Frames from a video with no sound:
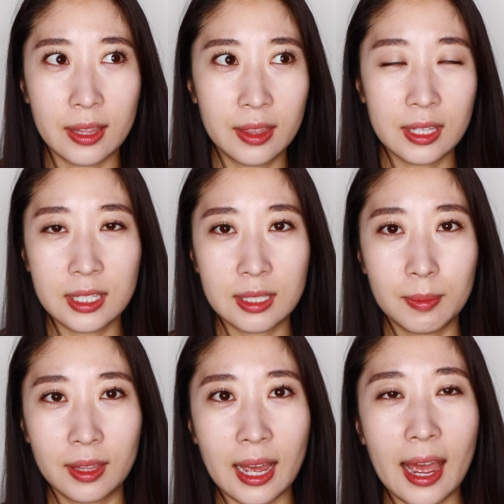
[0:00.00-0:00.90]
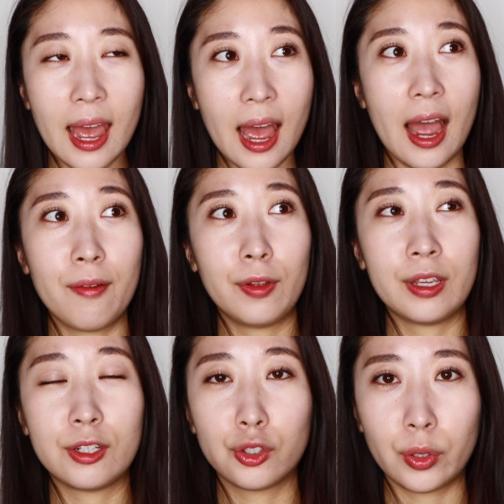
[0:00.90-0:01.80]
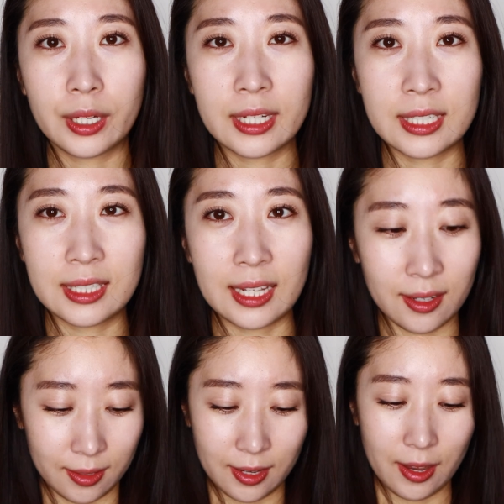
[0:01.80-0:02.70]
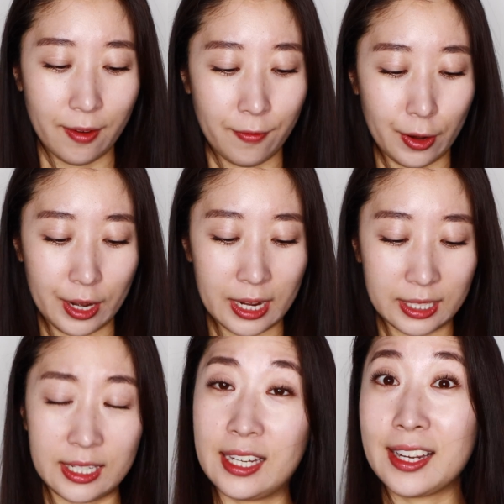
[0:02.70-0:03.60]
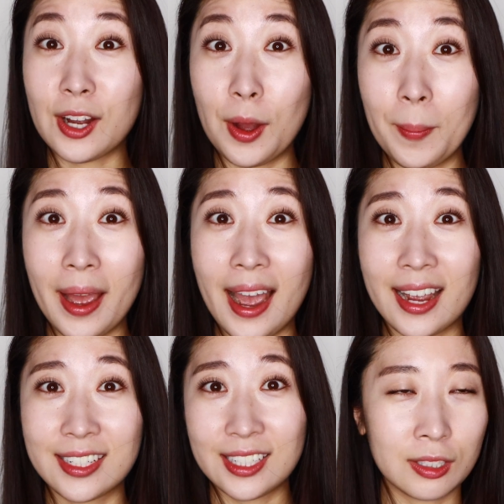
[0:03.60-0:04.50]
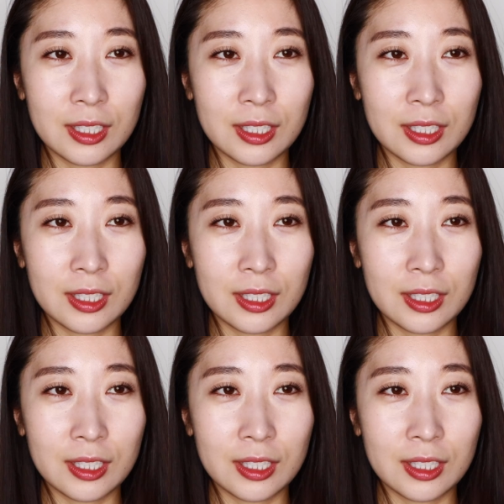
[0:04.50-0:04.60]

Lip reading: then this is something that I really enjoy because it's like very easy, compact,